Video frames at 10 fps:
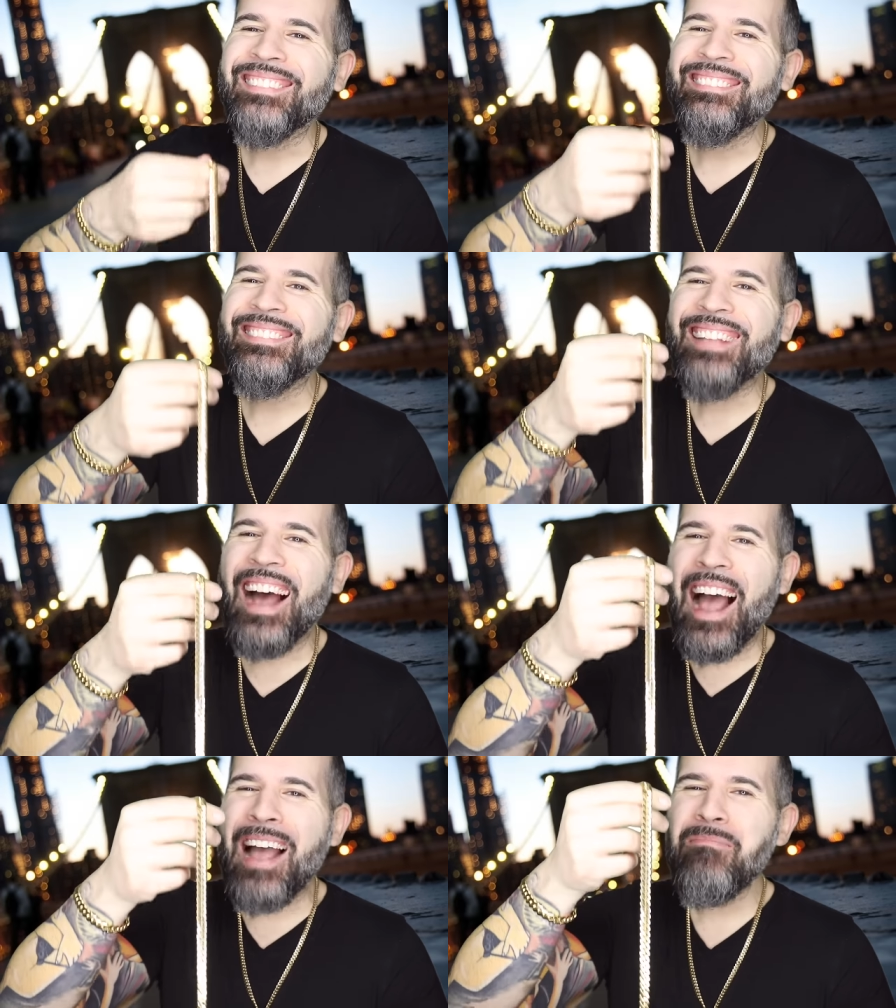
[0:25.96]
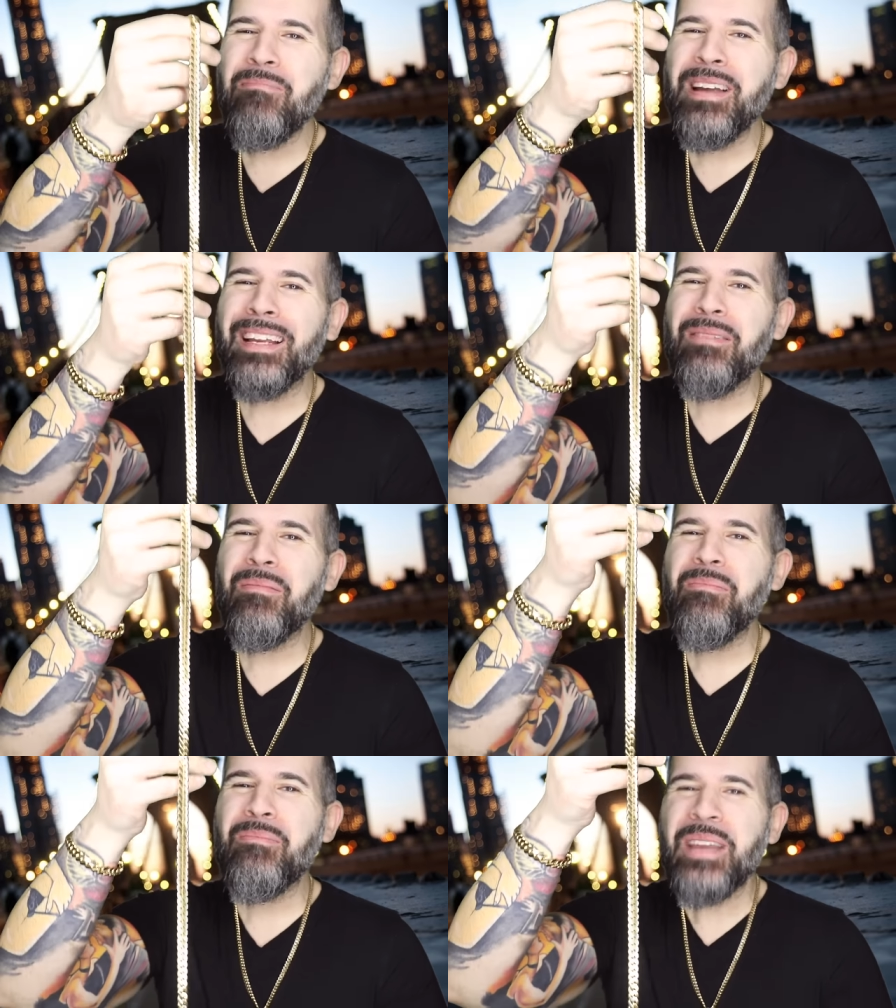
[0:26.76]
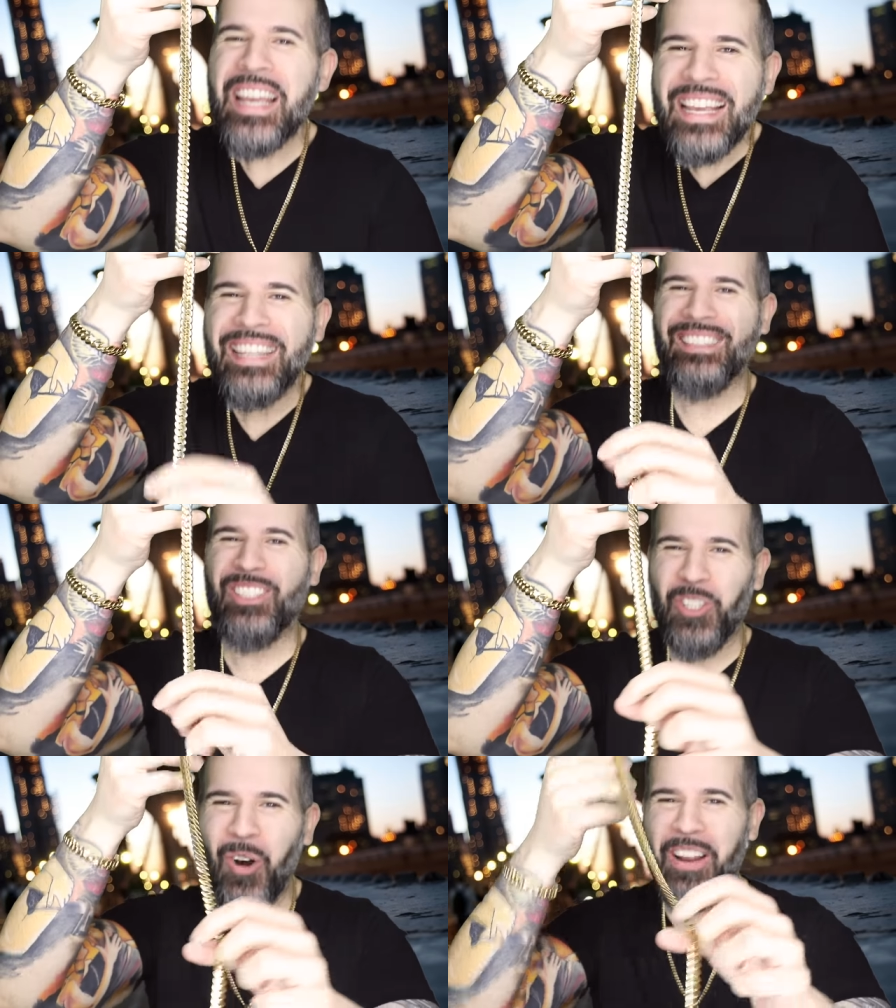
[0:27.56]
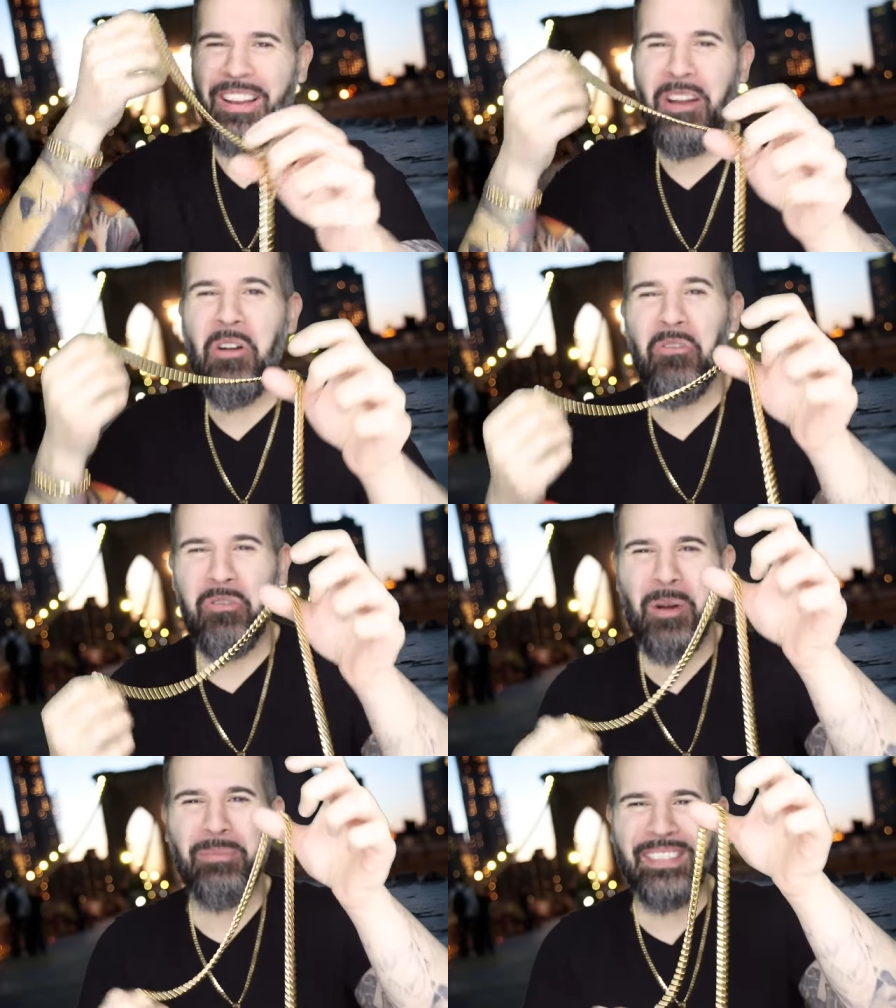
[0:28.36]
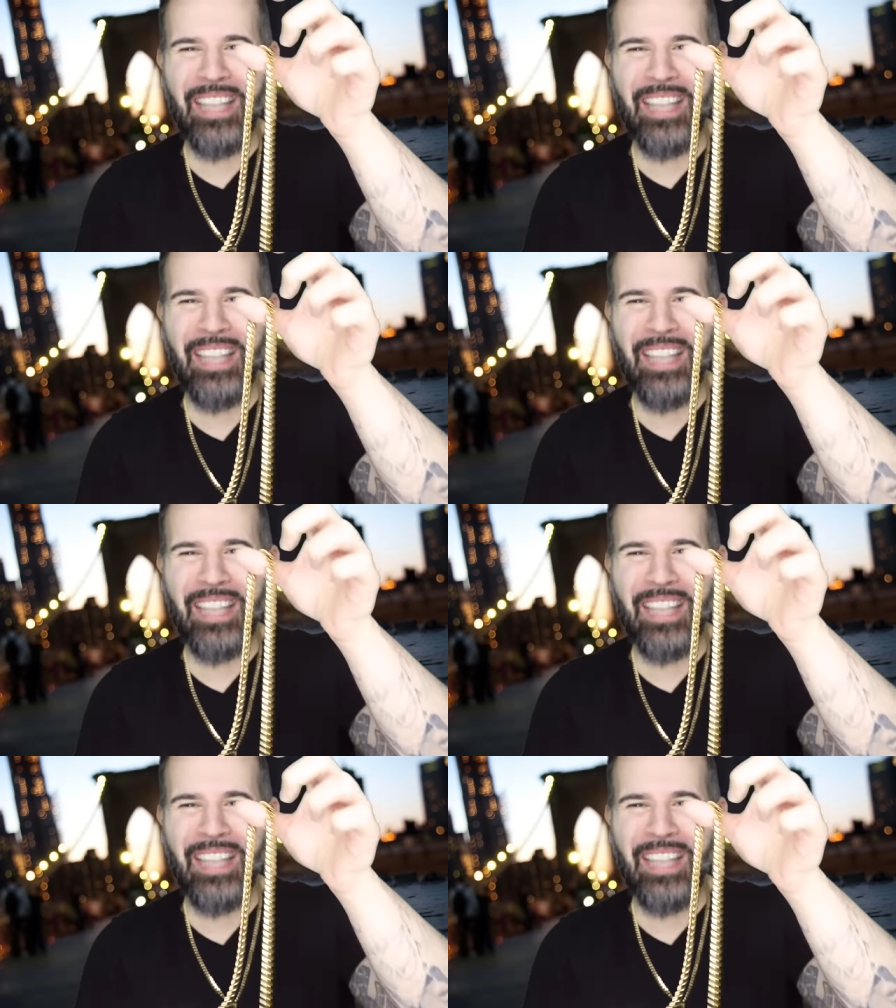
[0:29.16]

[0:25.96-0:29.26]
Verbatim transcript: nine millimeter joint from